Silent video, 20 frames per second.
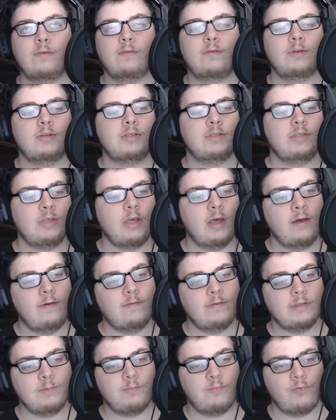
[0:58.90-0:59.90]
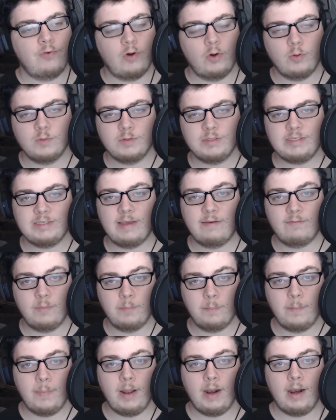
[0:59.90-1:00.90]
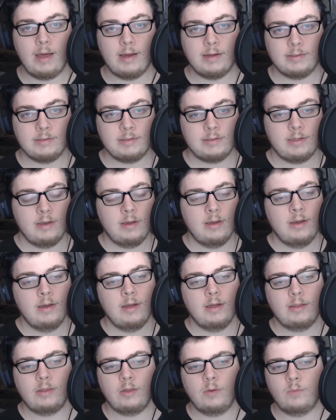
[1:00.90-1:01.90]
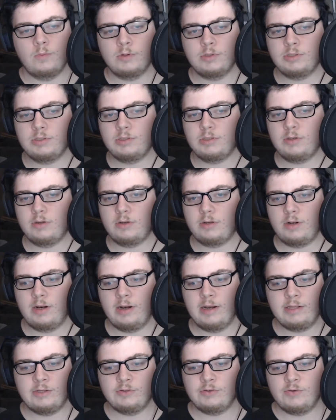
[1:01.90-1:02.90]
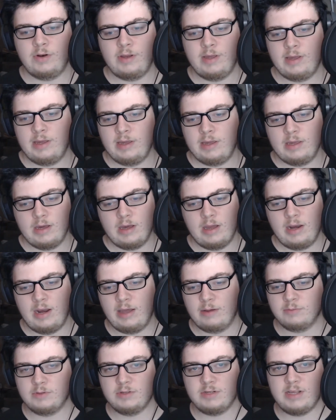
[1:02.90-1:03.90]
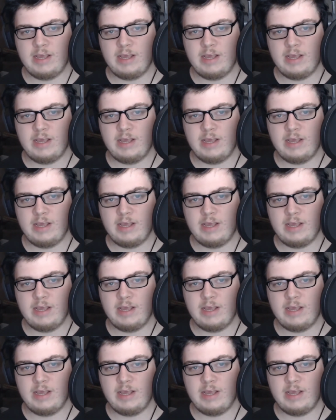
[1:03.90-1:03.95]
Surface Pro 7 Plus that was literally announced